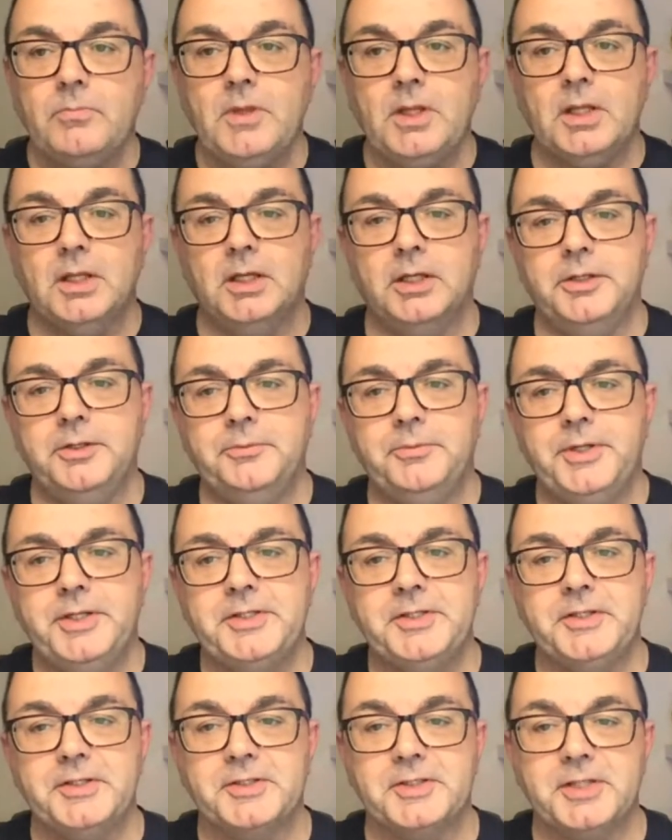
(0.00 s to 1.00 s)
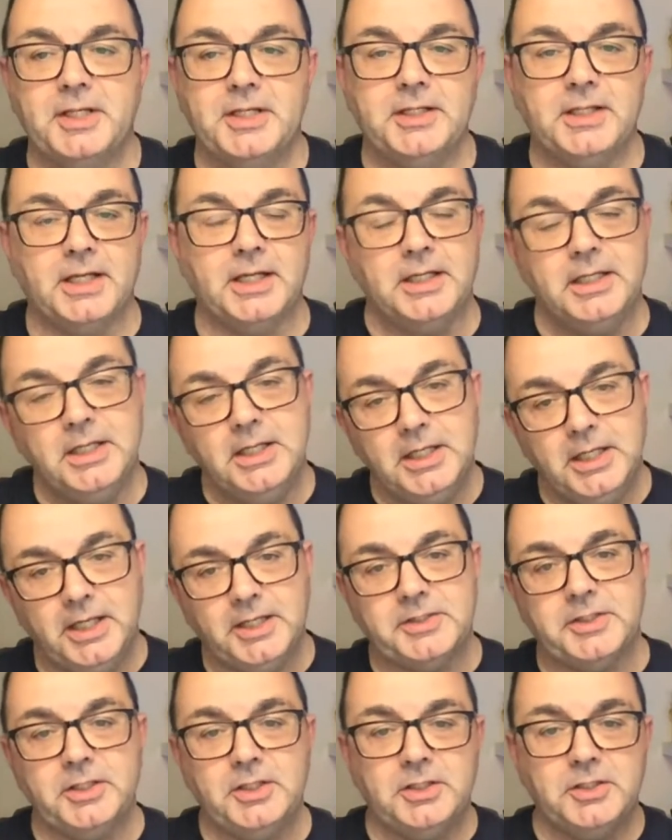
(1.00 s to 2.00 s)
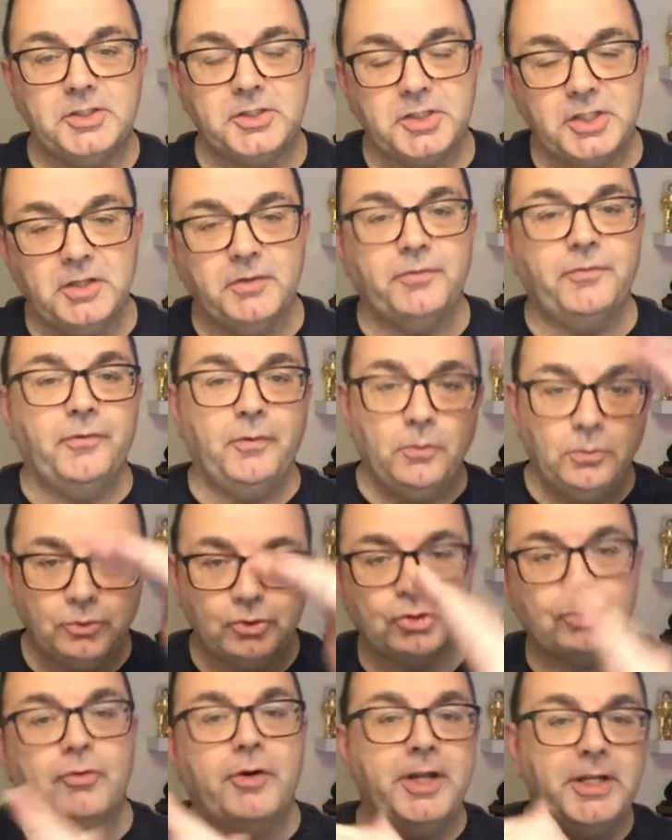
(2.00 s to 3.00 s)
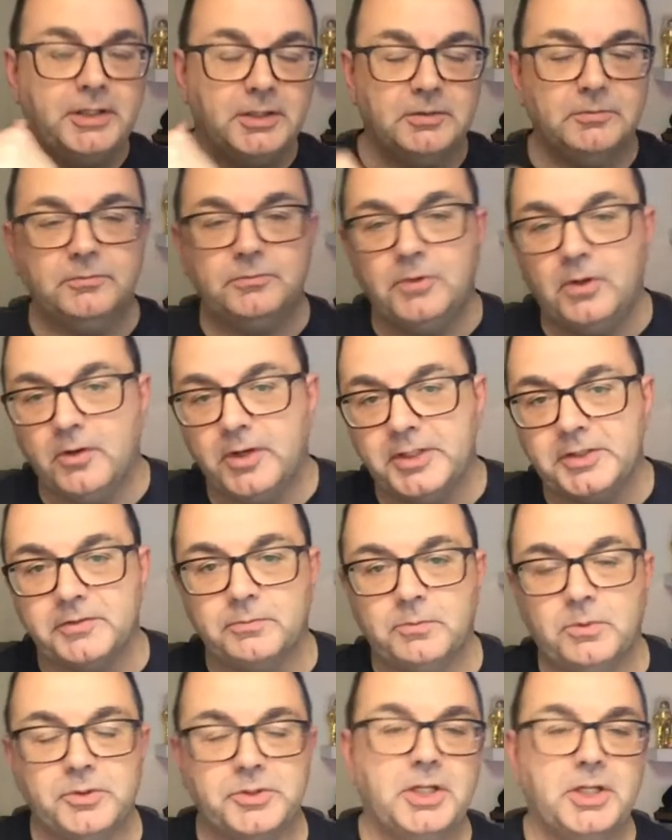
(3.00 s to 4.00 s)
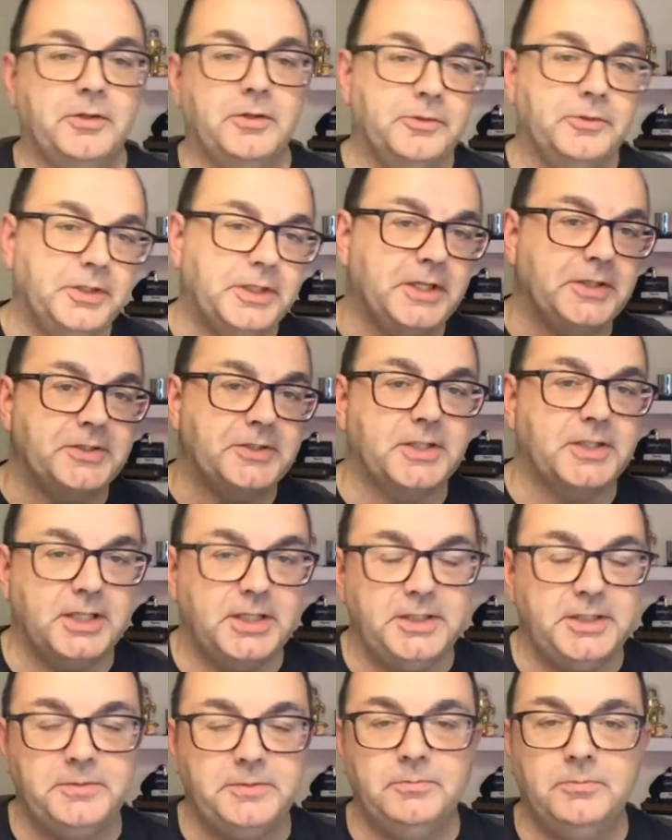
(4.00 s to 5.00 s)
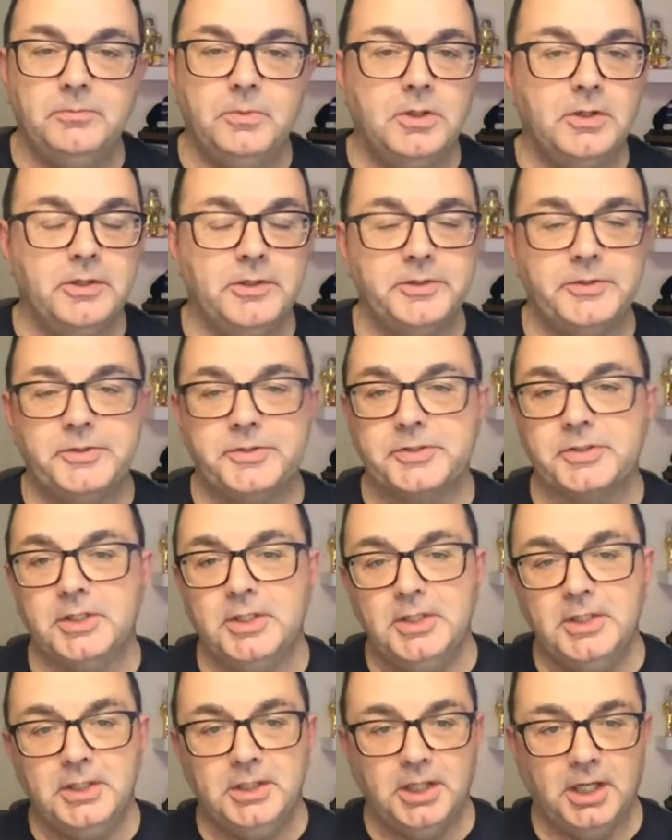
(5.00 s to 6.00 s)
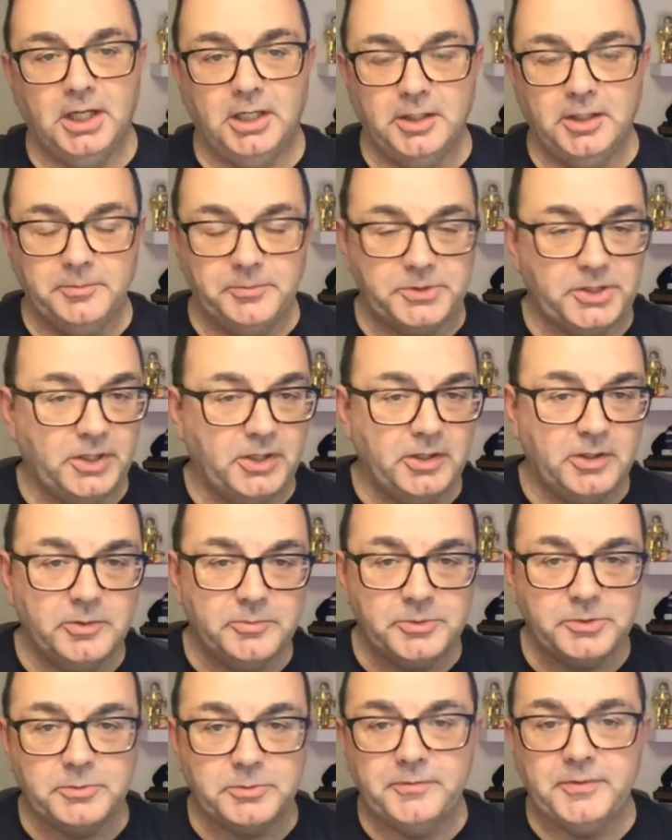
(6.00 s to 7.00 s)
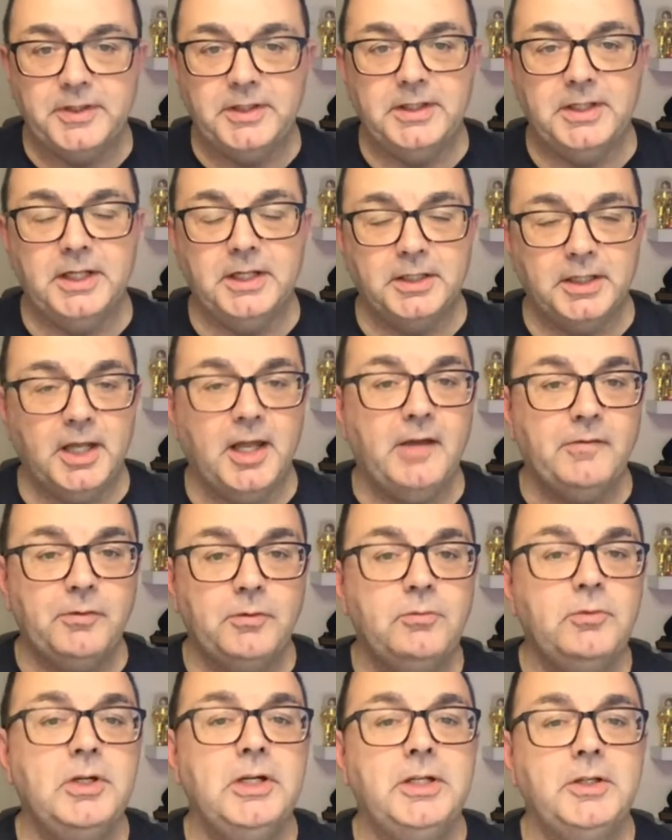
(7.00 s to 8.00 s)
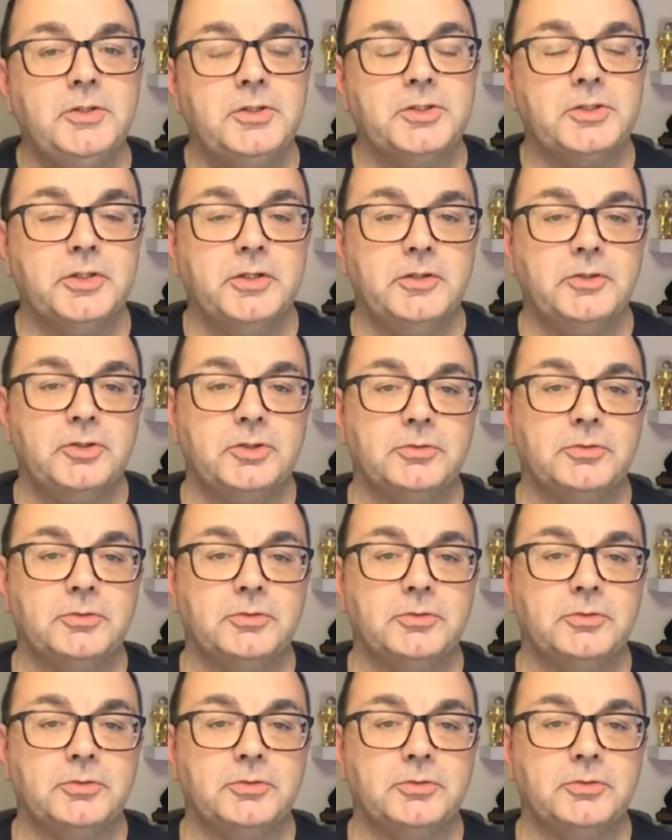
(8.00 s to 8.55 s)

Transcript: and the reason I say that is that you can see a full trend and rise of what's going on against keywords, um, terms within there. Have a really good search